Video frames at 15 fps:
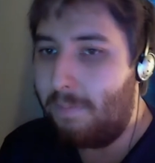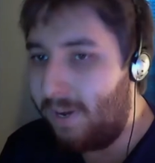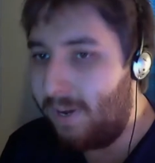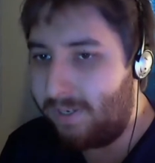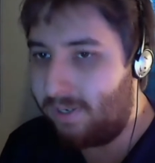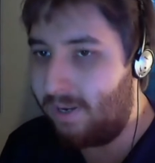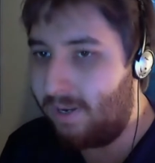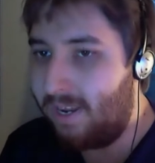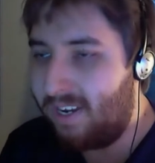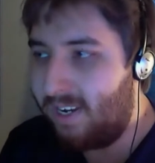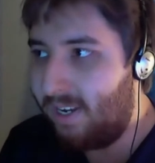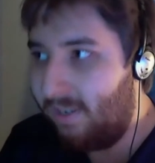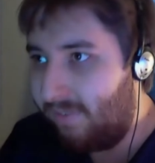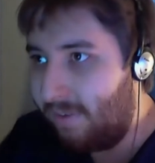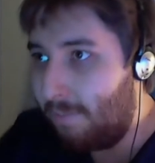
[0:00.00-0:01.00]
and
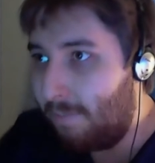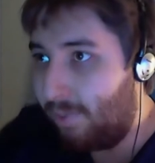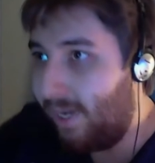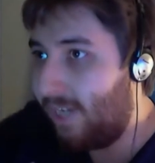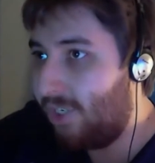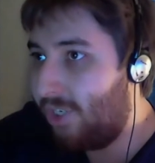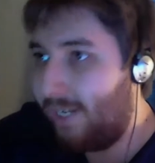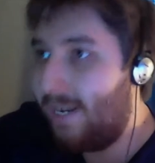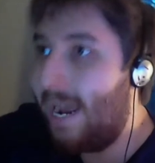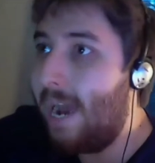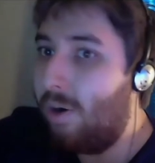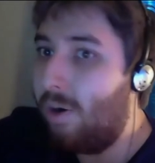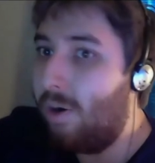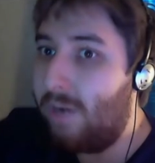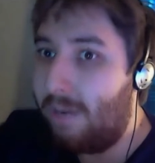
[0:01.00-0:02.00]
even branching it
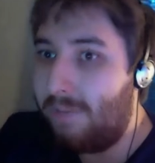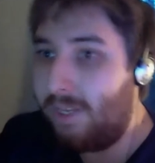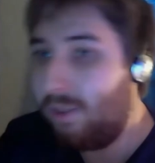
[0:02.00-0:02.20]
out. I mean, they're